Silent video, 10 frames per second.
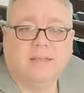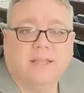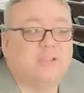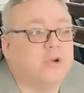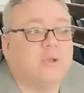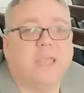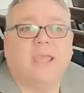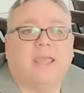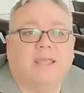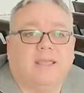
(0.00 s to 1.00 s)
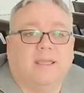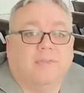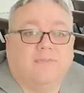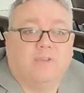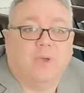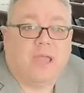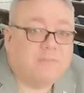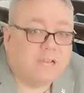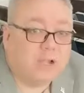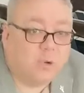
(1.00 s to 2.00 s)
It's okay if you
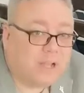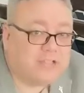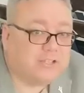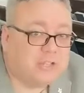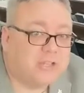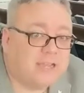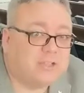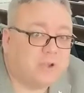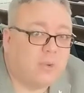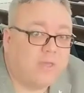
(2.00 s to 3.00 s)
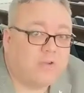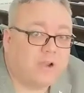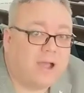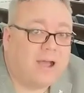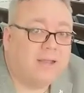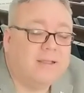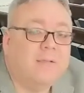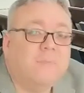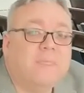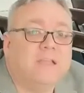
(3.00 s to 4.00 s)
have any question as to whether God
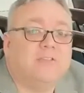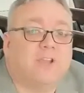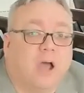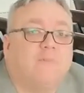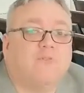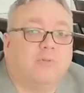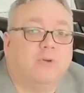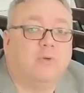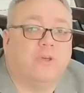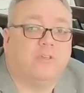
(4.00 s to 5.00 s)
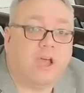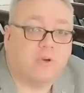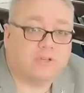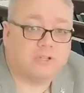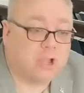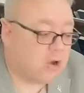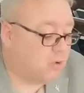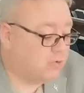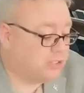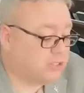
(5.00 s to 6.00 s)
is comfortable with our
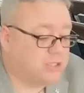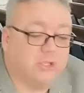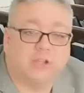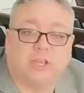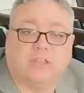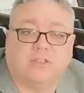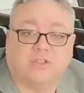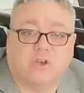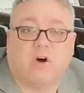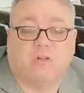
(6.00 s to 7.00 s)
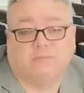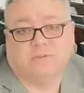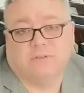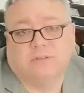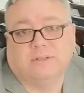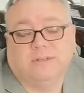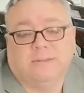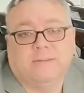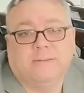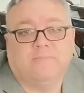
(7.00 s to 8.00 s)
sorrow, just look at the Psalms
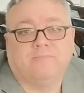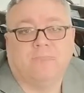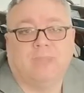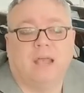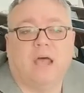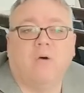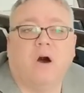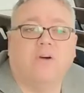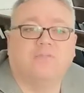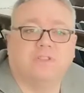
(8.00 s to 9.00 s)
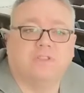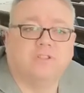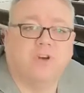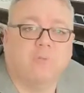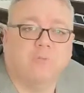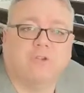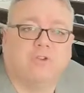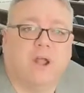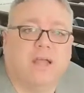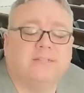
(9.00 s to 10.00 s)
and how often the psalmist
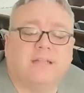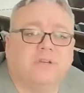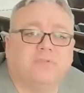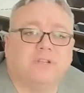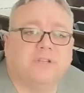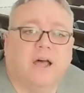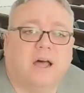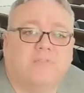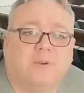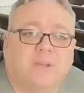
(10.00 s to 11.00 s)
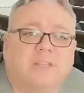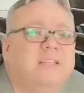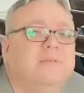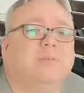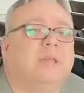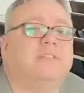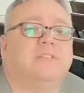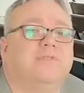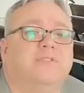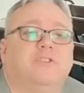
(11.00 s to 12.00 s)
cries out to God from a deep
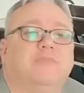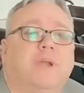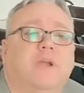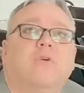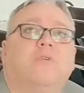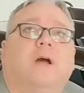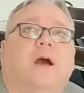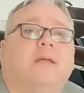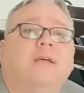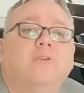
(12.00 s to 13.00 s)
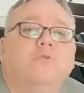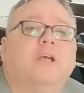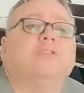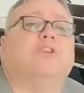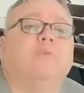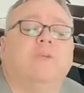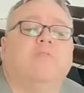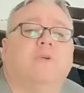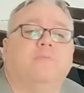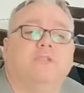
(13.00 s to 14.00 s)
place of despair. Oh God, rescue me
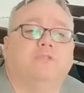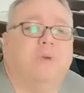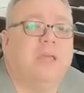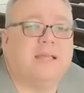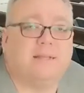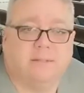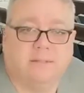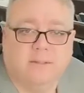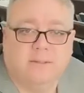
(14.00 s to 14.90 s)
from this pit.